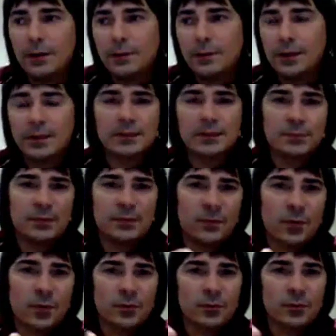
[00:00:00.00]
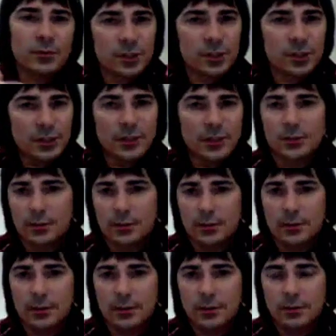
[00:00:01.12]
Because before you're going to change anything,
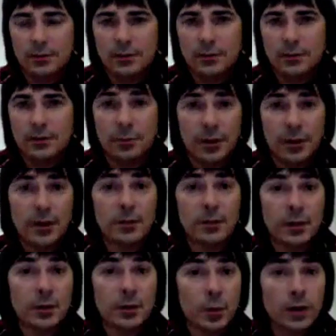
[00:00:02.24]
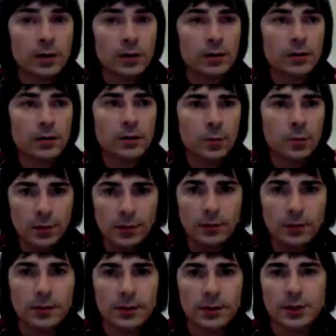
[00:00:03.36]
you better be aware what you're
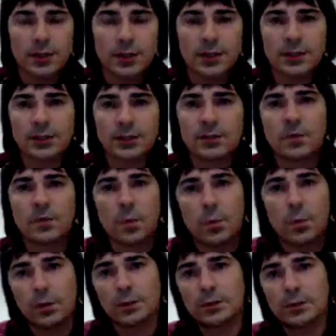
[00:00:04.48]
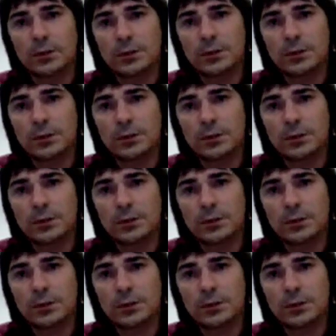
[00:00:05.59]
going to change for what.